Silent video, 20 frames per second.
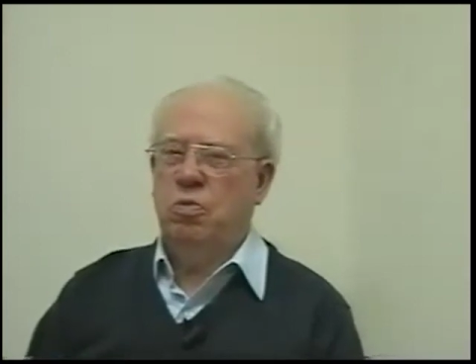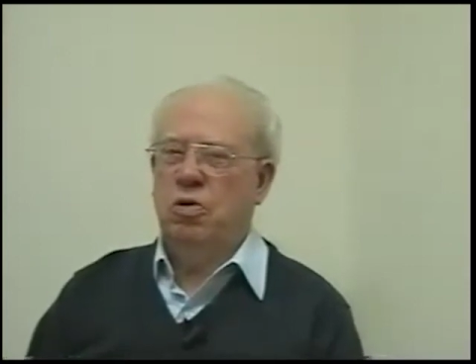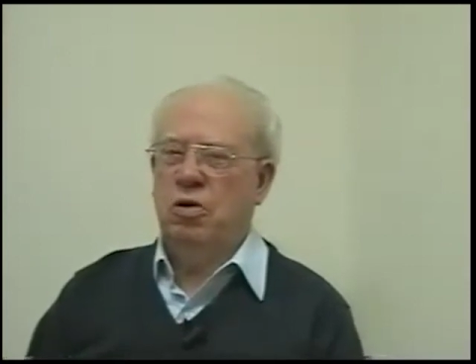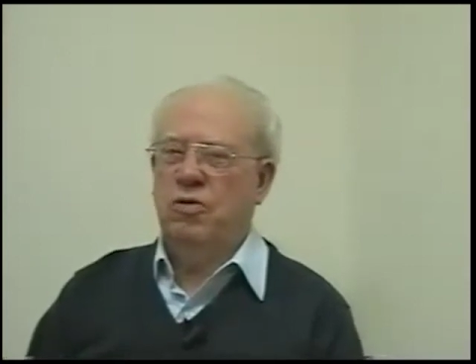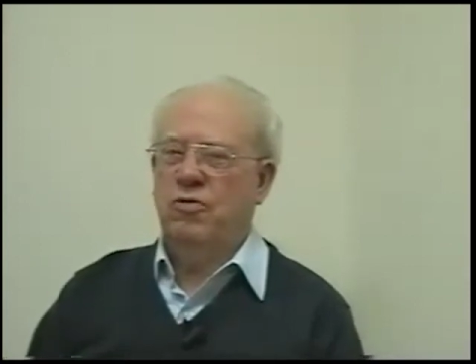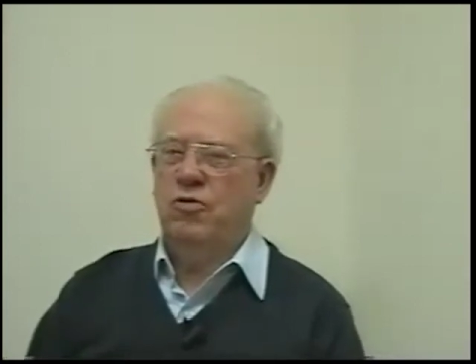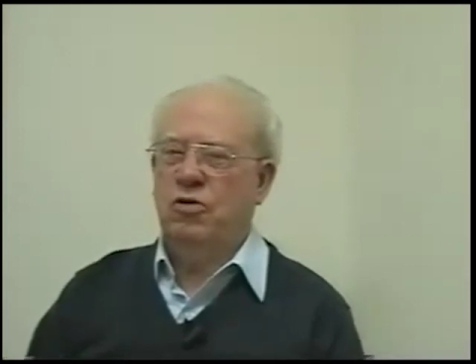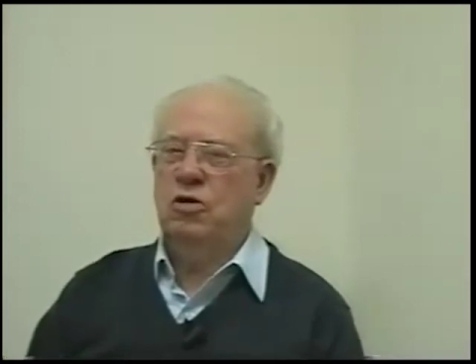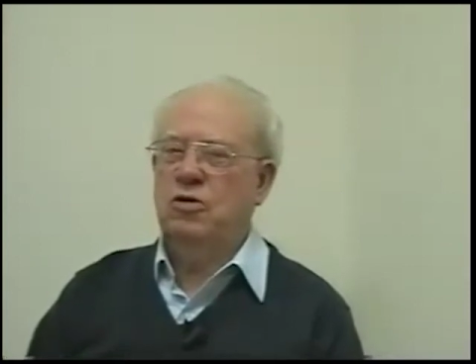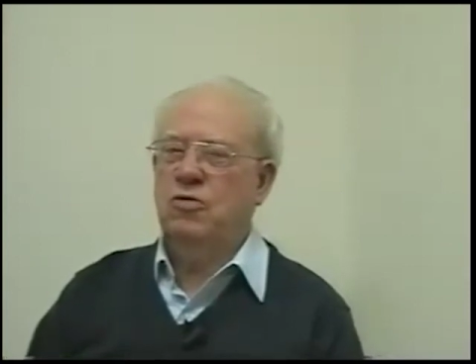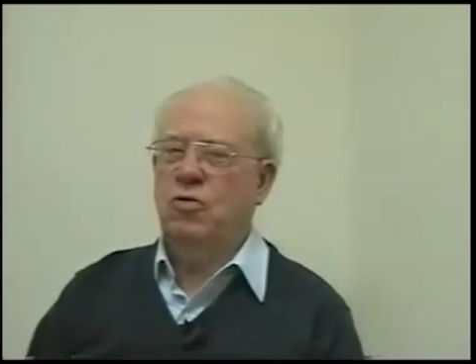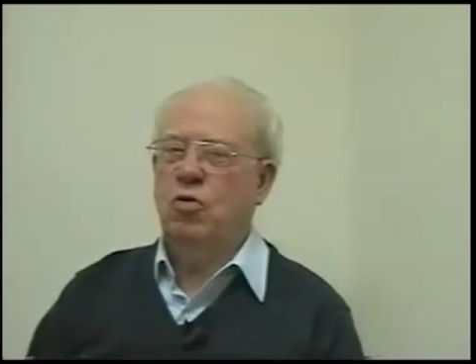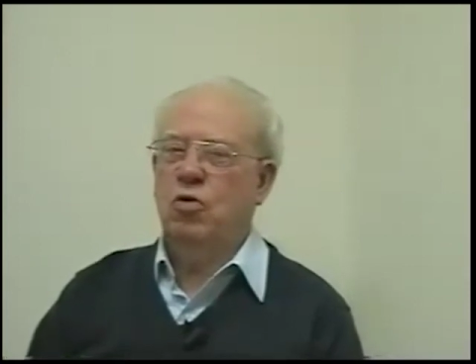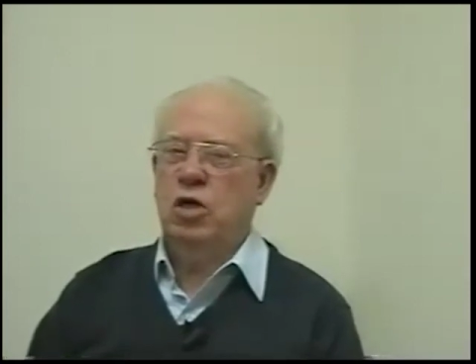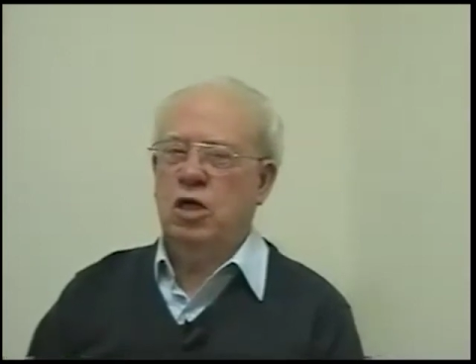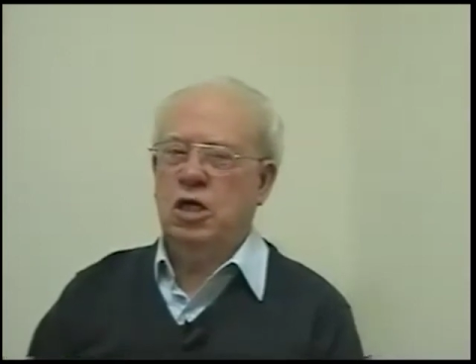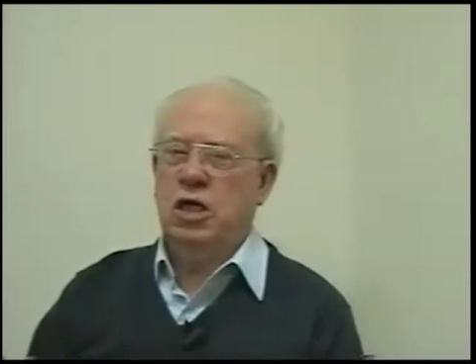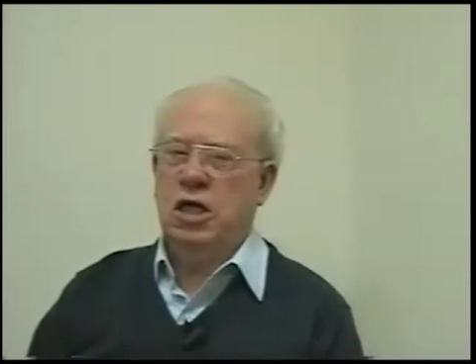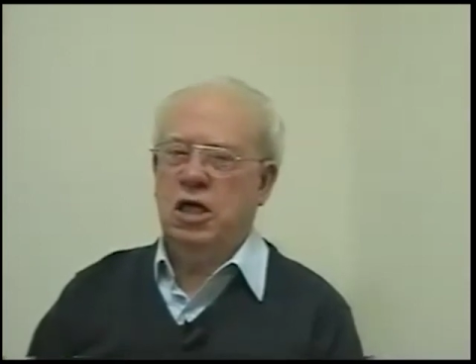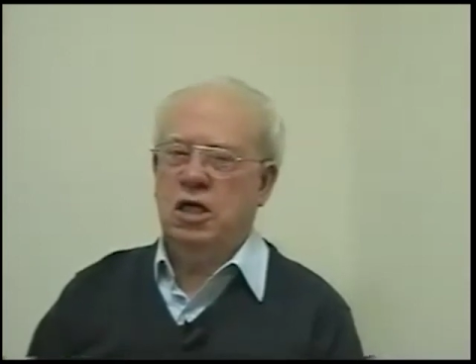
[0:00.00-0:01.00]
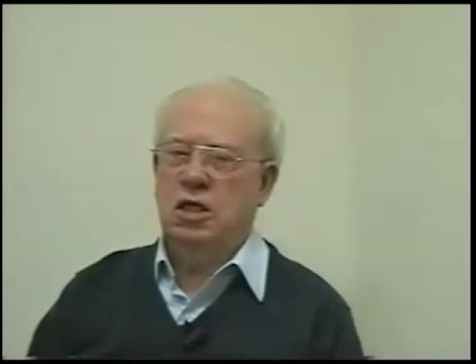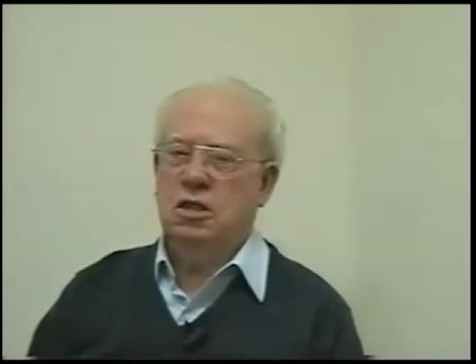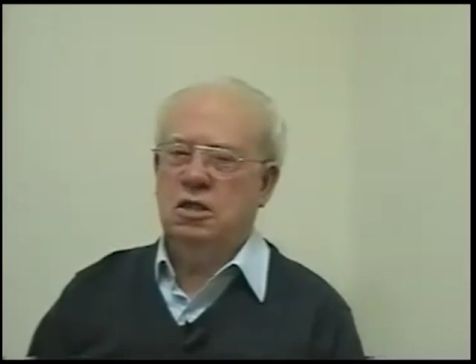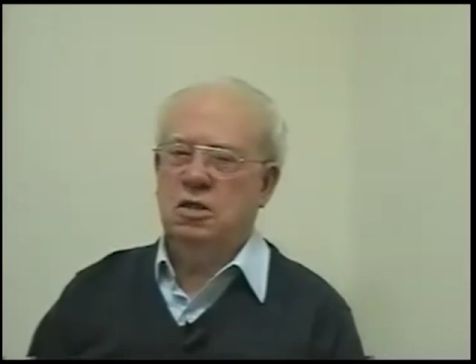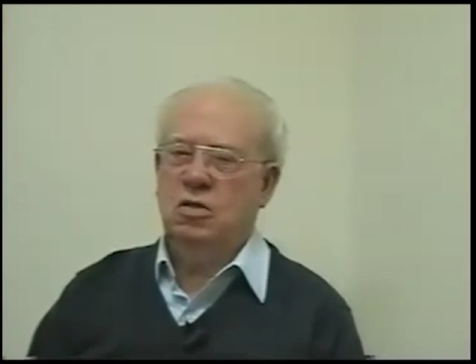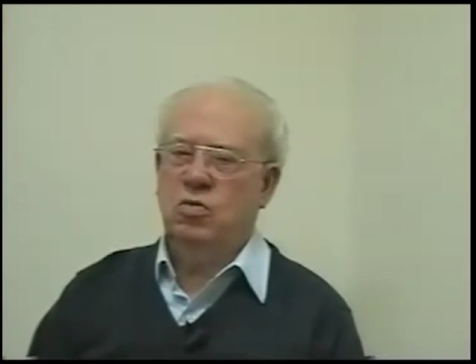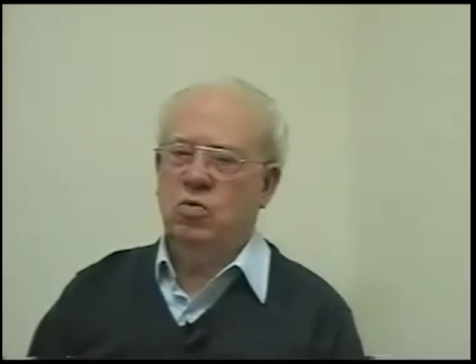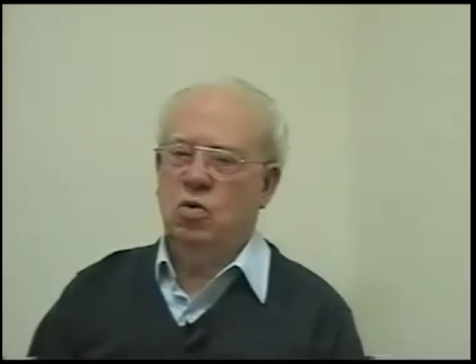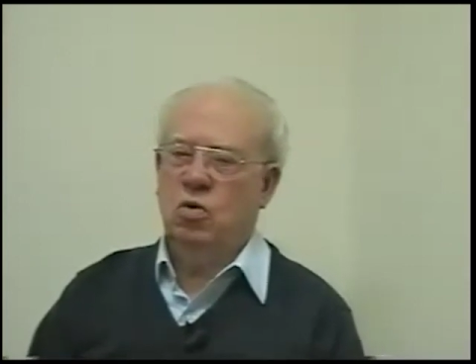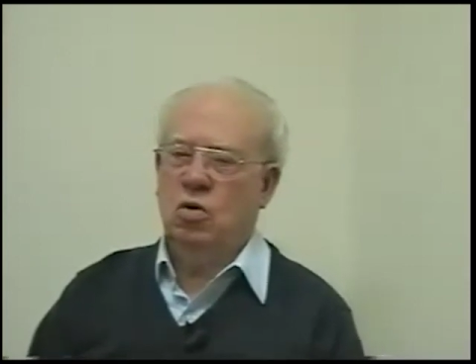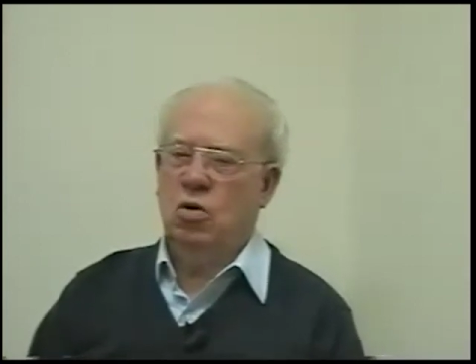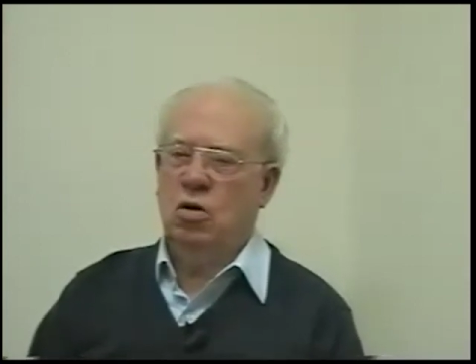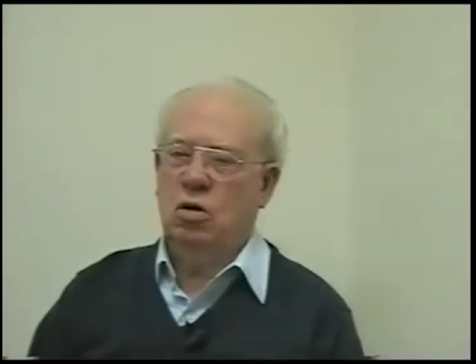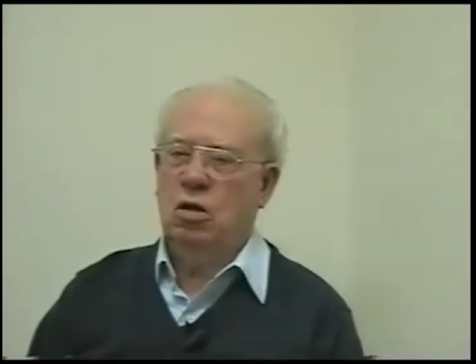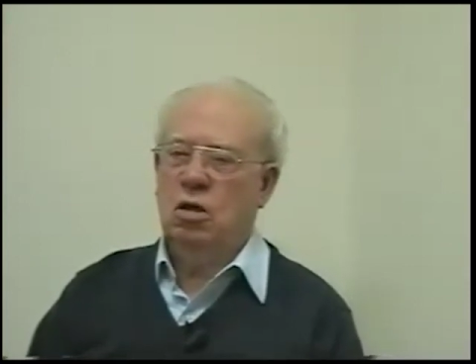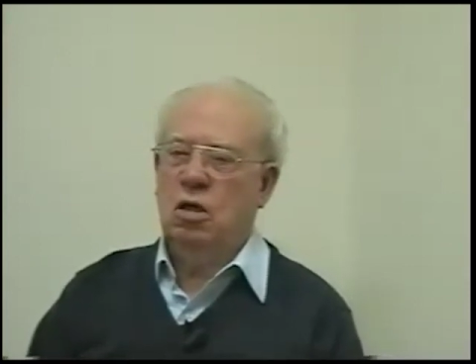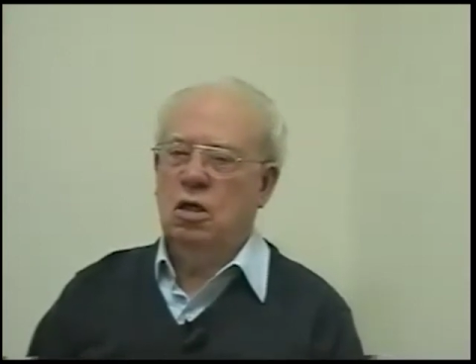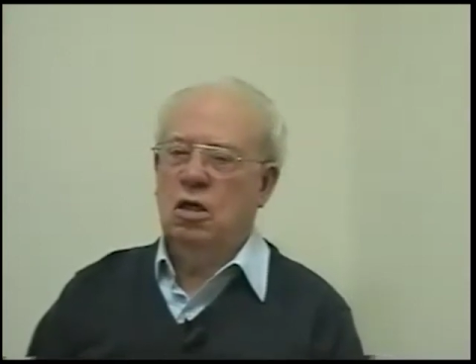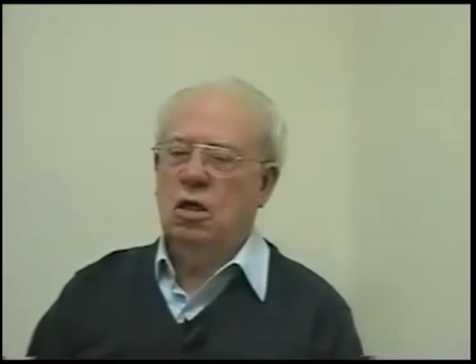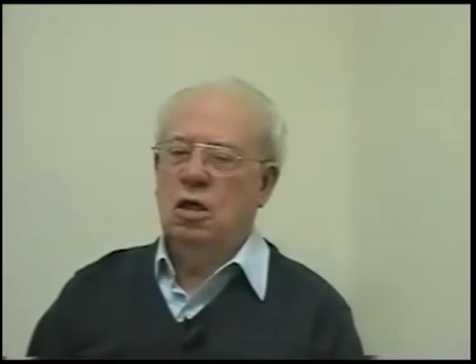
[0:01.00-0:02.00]
or the first 40 days of the
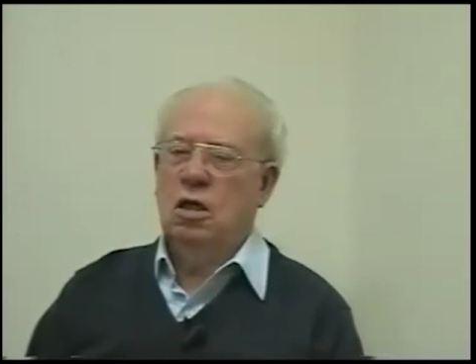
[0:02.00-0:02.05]
war.